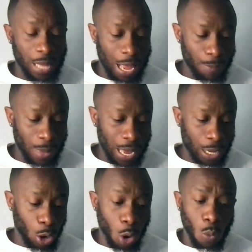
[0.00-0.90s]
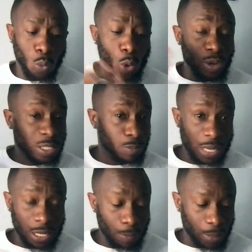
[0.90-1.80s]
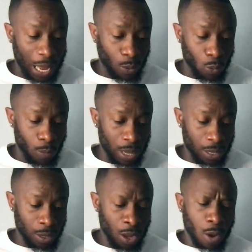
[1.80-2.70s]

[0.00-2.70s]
black man or woe is me the black woman